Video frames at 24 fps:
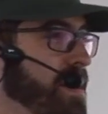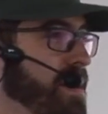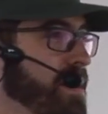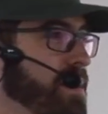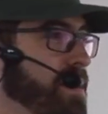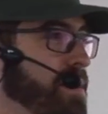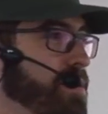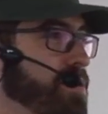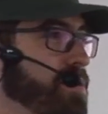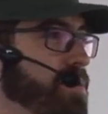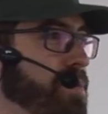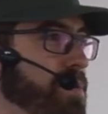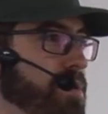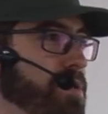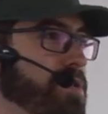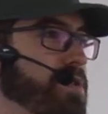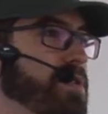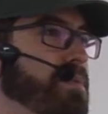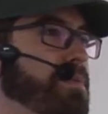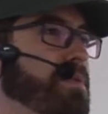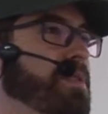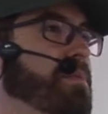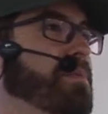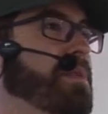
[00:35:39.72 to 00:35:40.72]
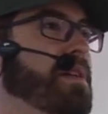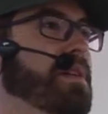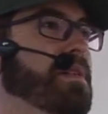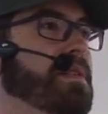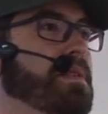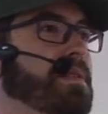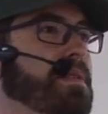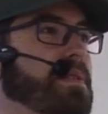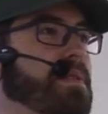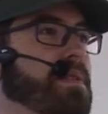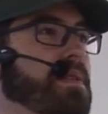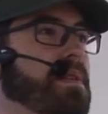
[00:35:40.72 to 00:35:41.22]
that you won't ship a bug.
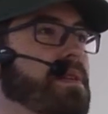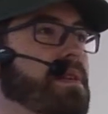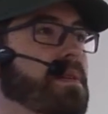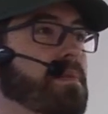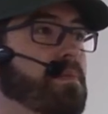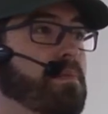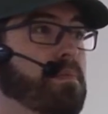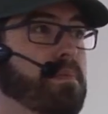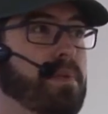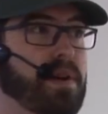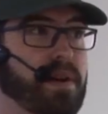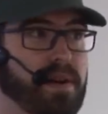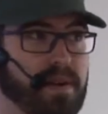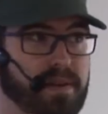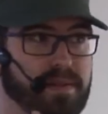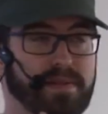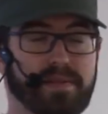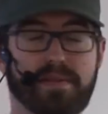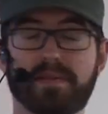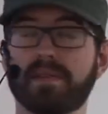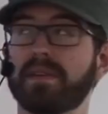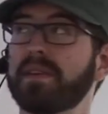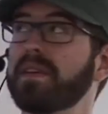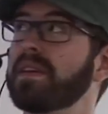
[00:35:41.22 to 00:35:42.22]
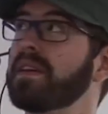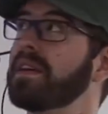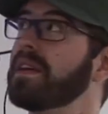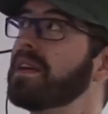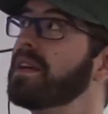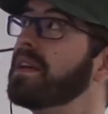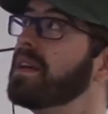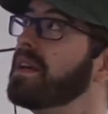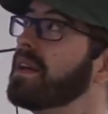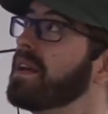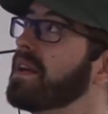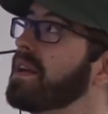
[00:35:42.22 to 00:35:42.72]
But
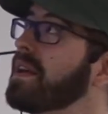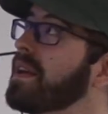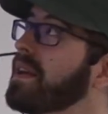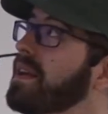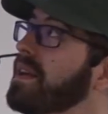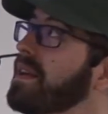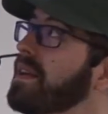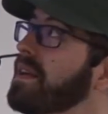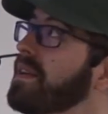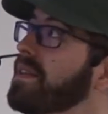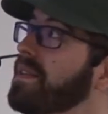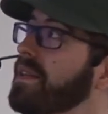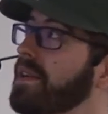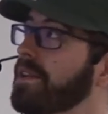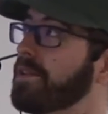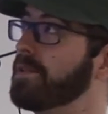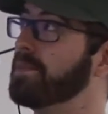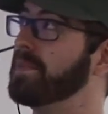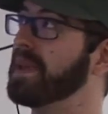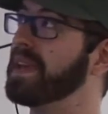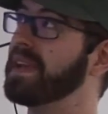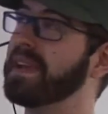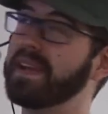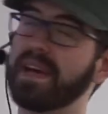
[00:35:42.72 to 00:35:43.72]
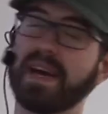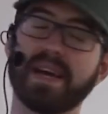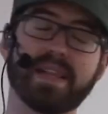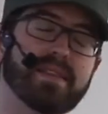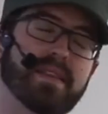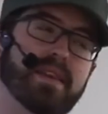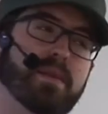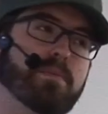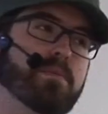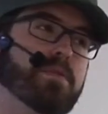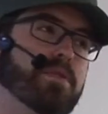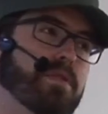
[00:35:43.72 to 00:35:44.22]
they will be
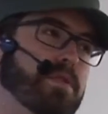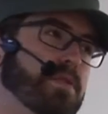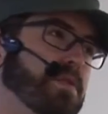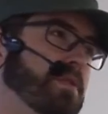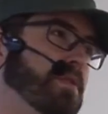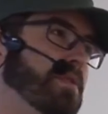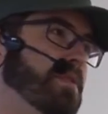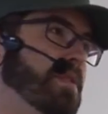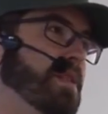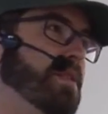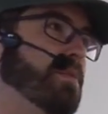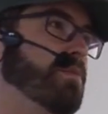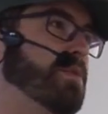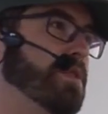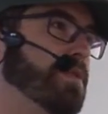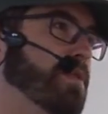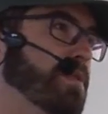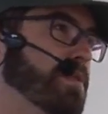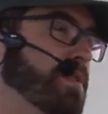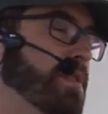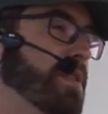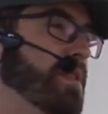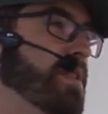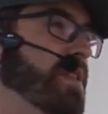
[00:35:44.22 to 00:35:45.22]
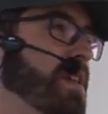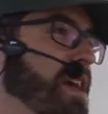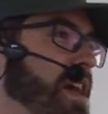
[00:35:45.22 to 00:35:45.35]
goddamn good at reducing the